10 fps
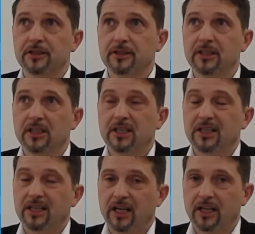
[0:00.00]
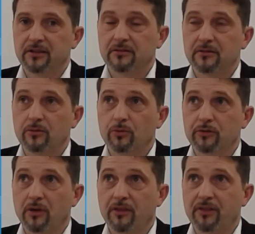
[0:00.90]
Uh, and
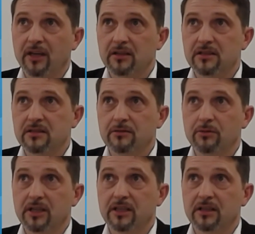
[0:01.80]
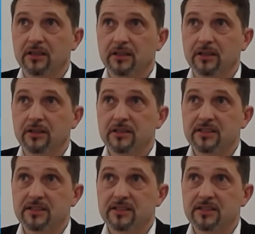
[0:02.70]
what we think it's a really a uh,